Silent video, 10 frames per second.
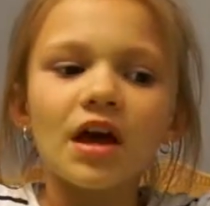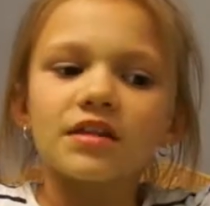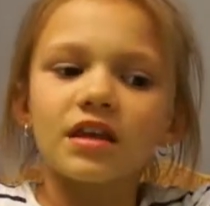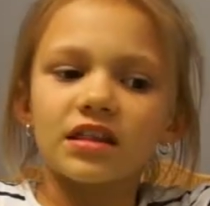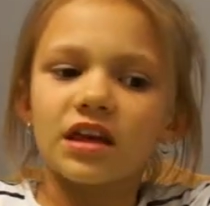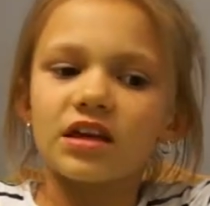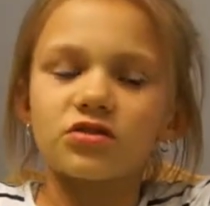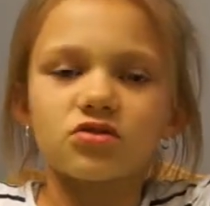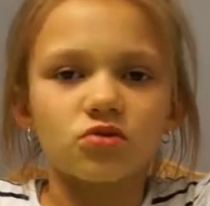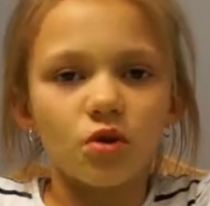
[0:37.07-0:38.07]
that they
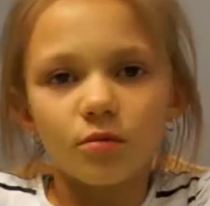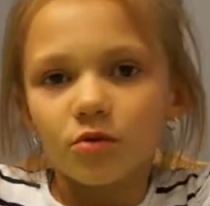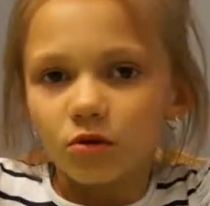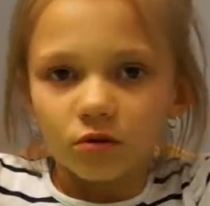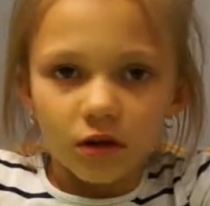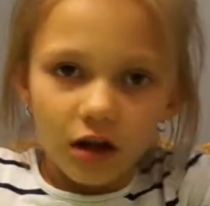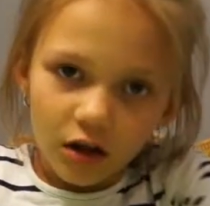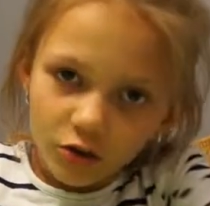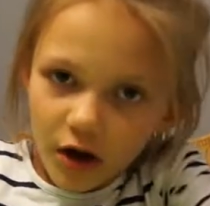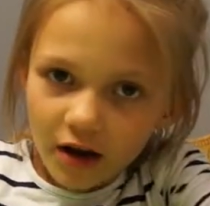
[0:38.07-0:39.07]
use normal
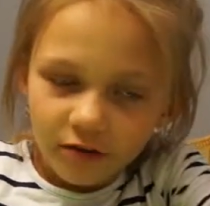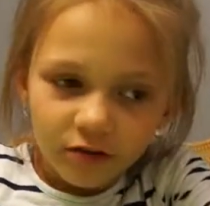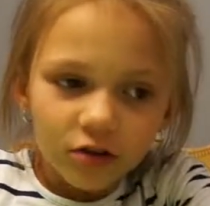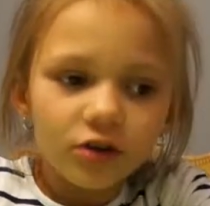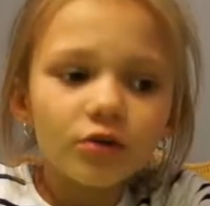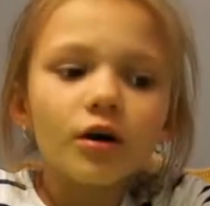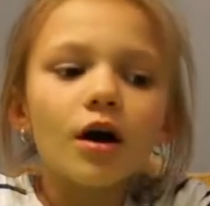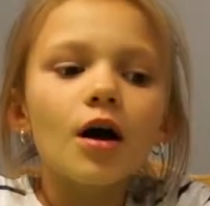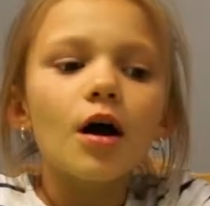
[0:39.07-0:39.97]
craft glue.